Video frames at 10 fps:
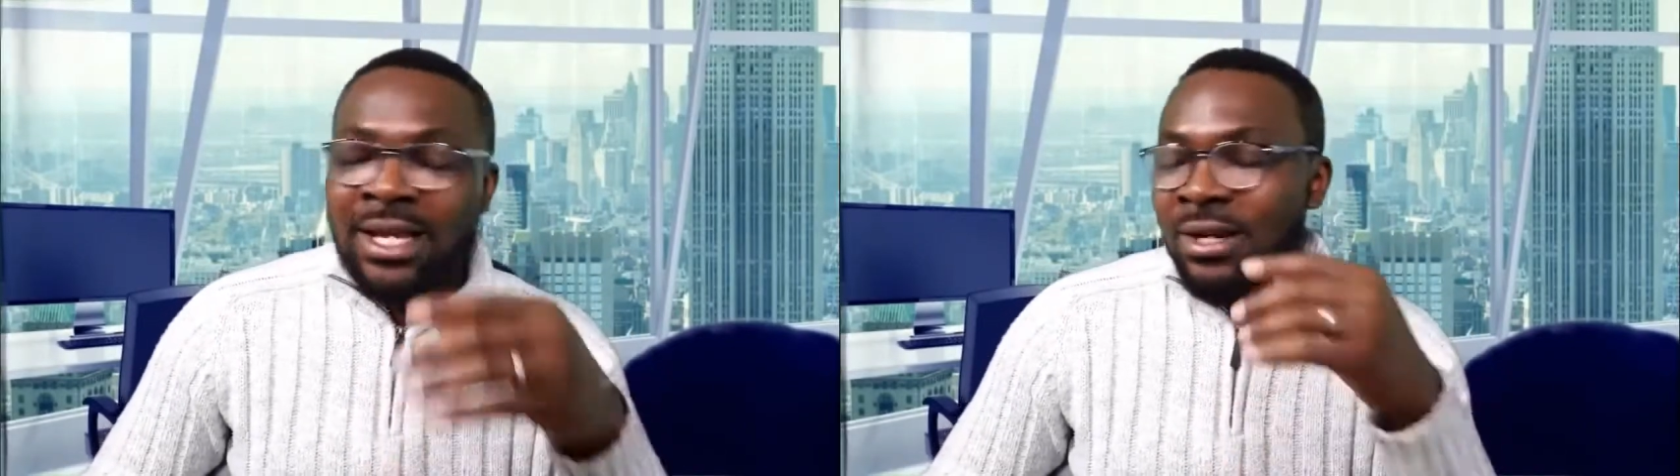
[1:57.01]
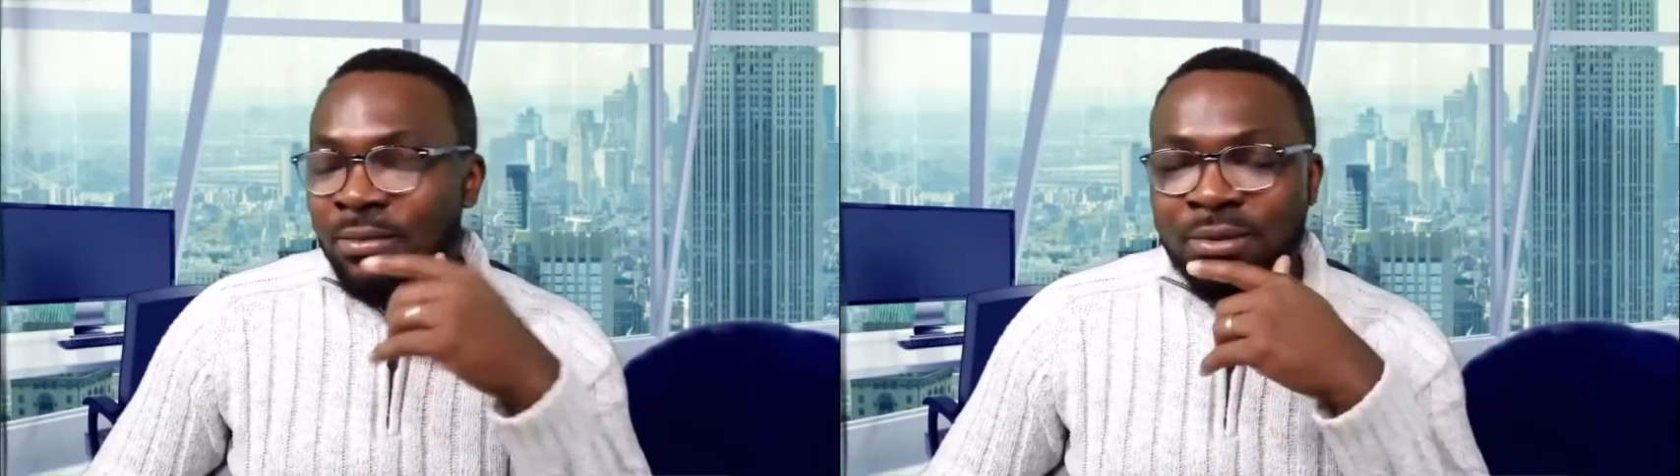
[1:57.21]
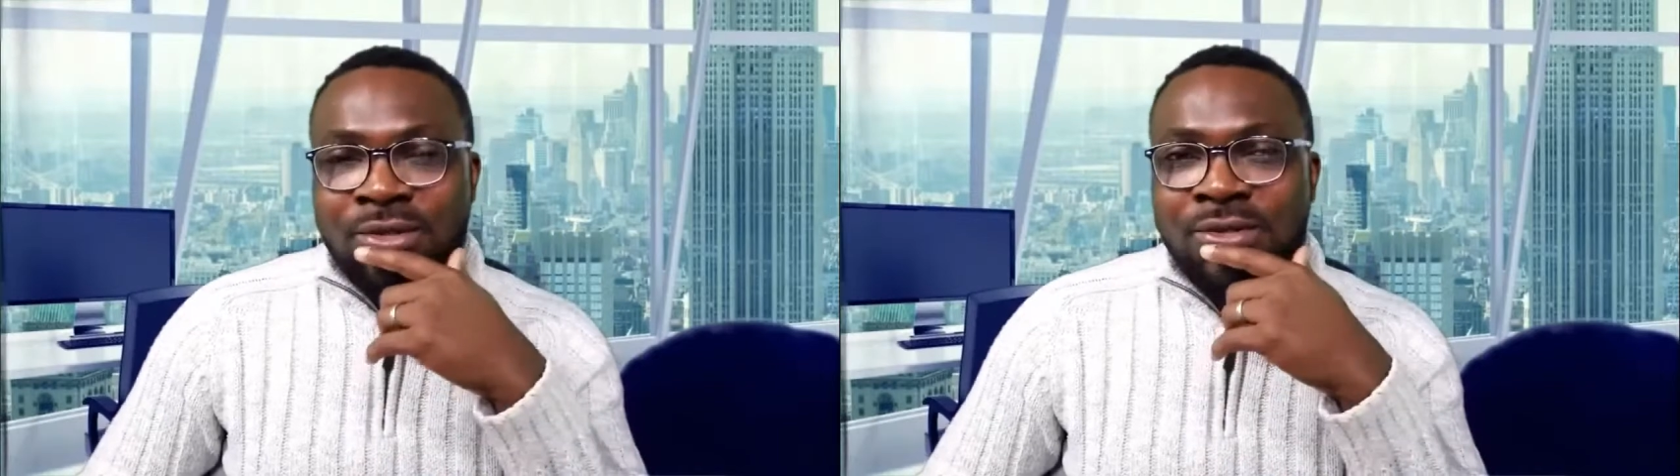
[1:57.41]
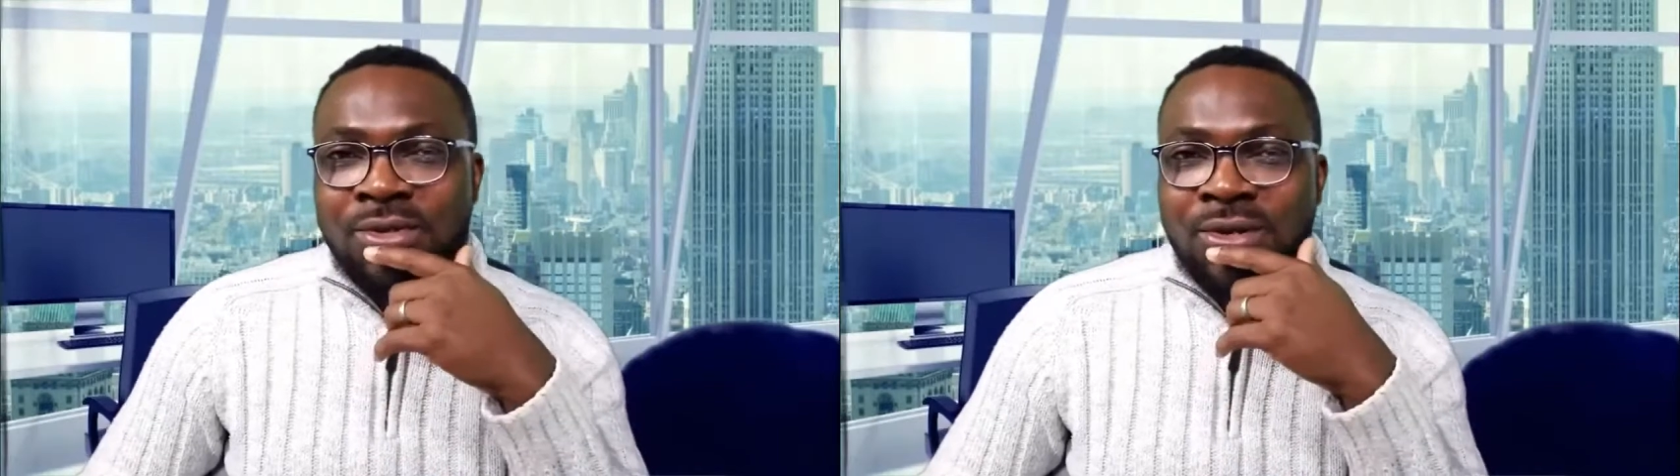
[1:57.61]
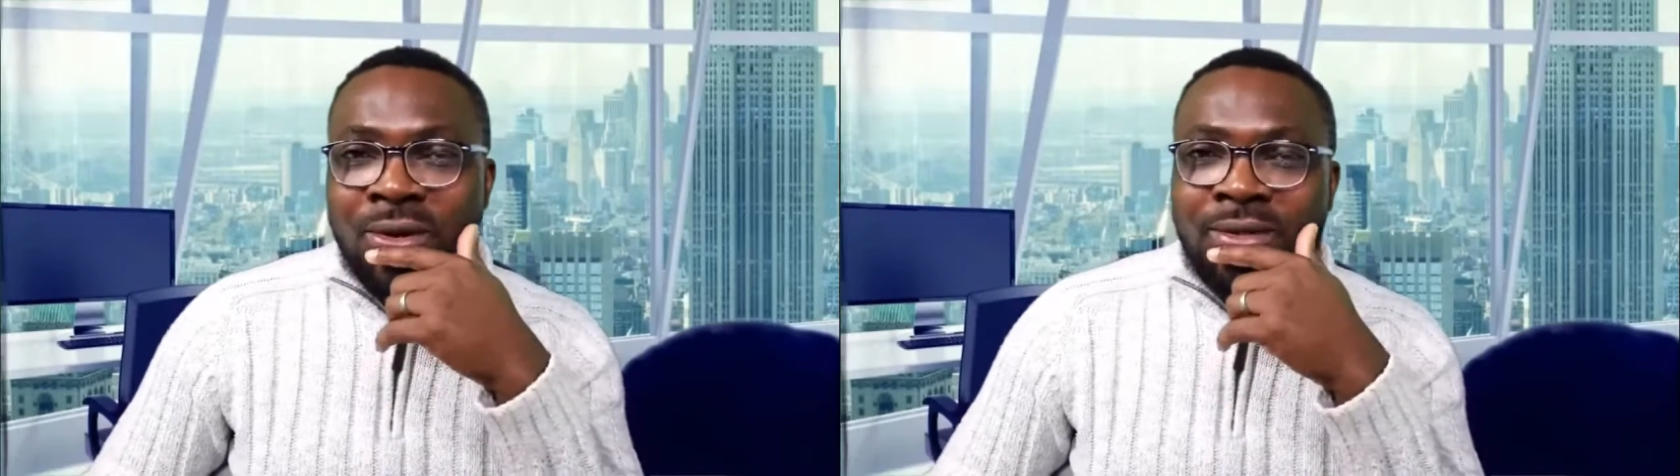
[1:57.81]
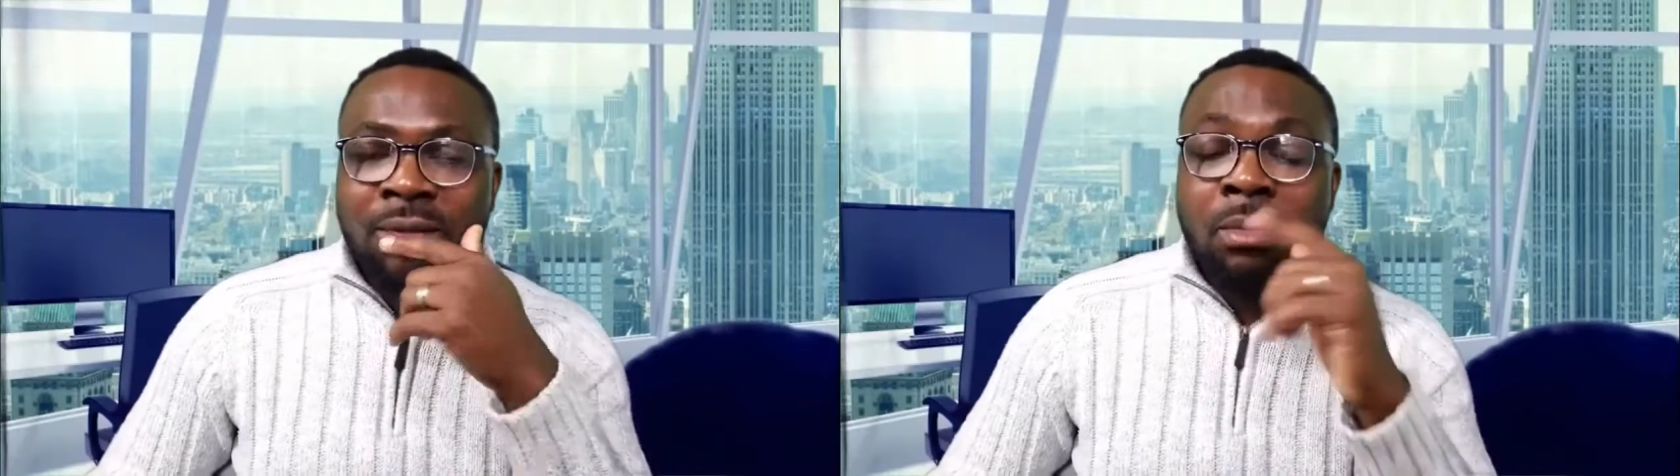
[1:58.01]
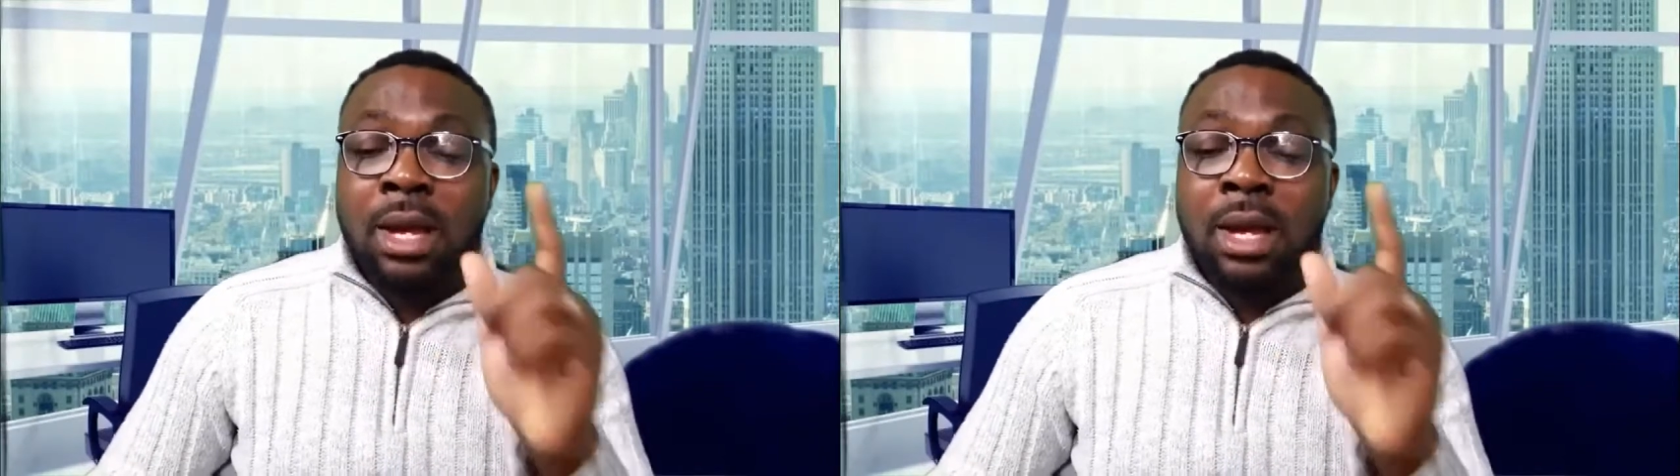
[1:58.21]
they will produce results.